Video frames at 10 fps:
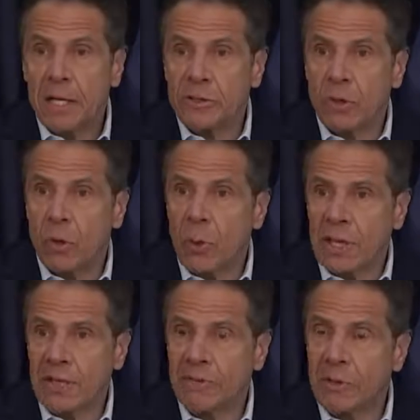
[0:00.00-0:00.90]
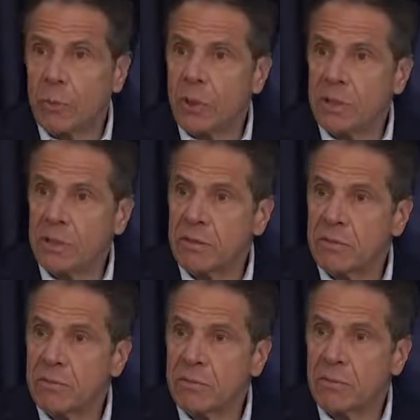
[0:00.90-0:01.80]
So while everyone
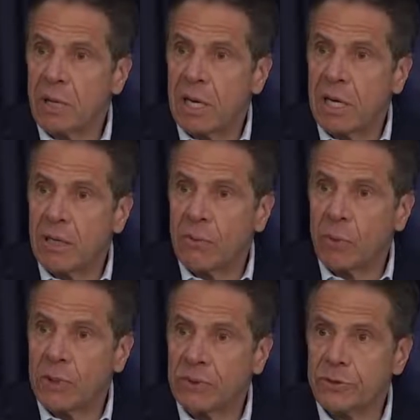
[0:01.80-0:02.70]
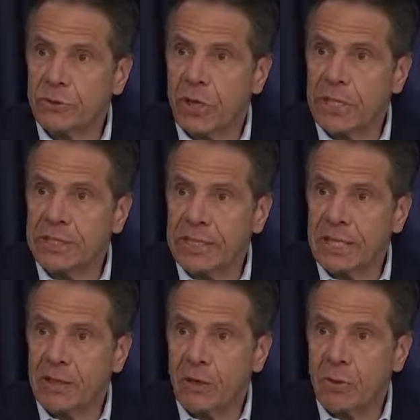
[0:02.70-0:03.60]
was trying to
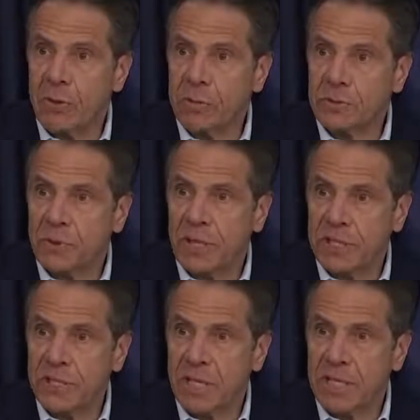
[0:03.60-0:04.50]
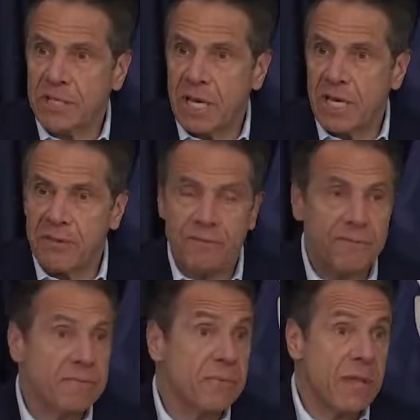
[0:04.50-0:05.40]
get home, trying to stay safe,
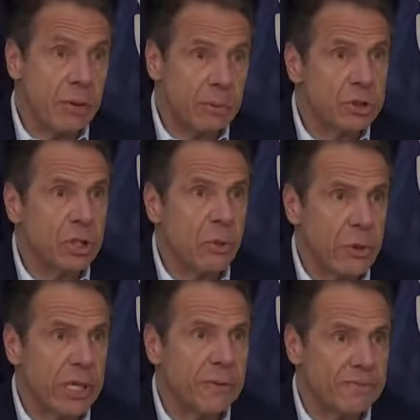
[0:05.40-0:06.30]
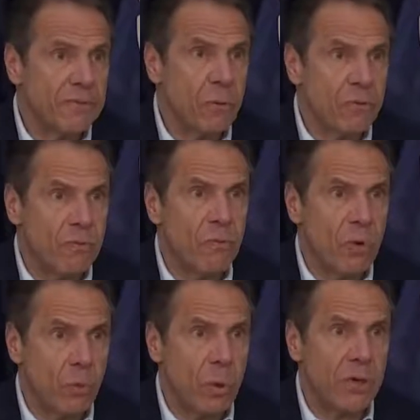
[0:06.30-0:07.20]
they were showing up
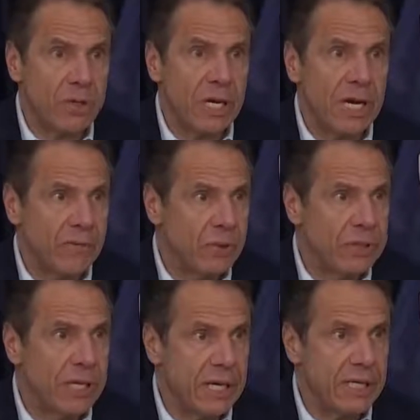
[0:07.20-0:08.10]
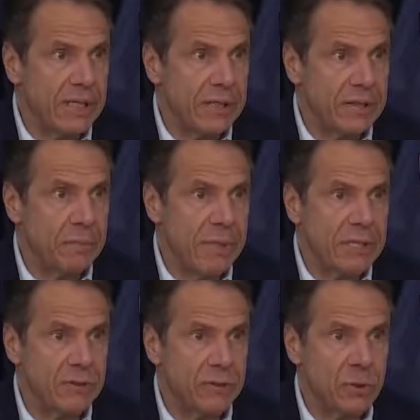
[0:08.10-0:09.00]
for work every day to
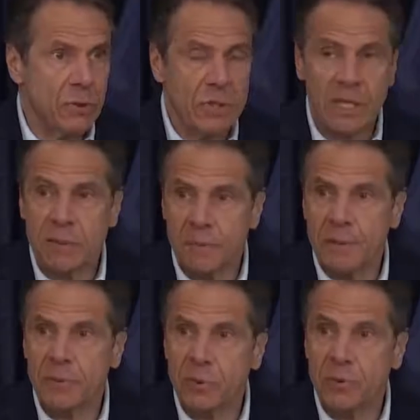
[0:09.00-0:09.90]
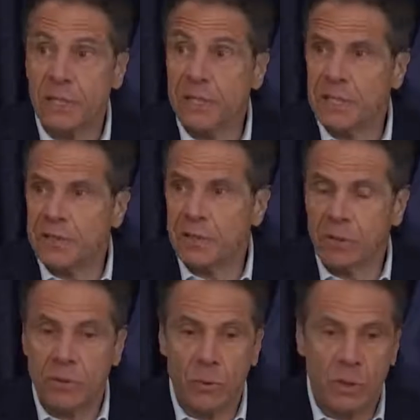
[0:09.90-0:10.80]
make sure that the people who did need to
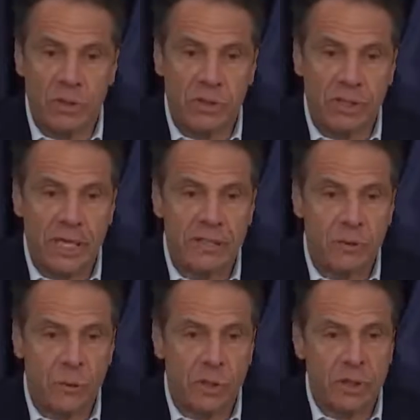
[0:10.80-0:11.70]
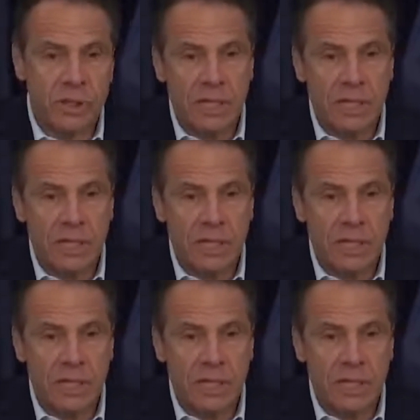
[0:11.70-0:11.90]
go to work could get to work.